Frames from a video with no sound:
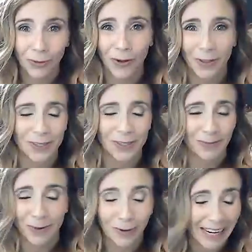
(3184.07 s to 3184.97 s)
through all
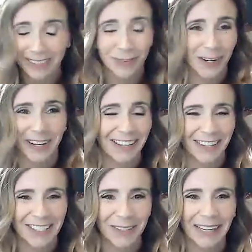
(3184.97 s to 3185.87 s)
this great work that
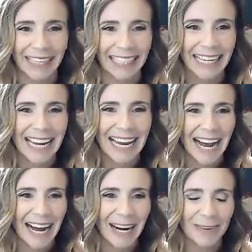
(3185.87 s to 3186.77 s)
you're doing.
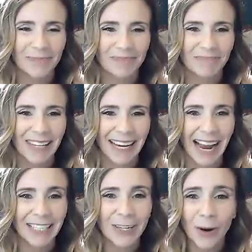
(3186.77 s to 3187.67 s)
Um,
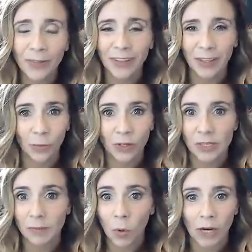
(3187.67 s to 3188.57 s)
I know that there were
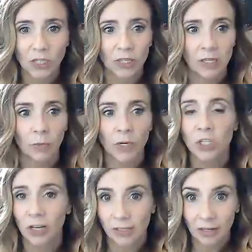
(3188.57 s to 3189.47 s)
some questions that we
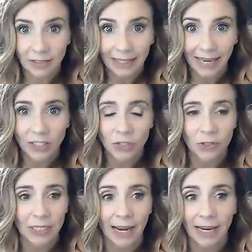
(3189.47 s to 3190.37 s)
just couldn't get
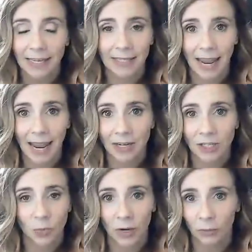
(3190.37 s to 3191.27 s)
to again today, and
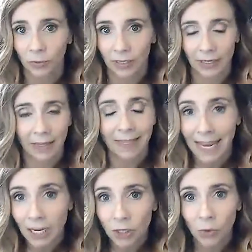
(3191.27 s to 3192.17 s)
just want to really
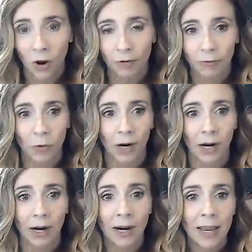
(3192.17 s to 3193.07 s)
thank you all for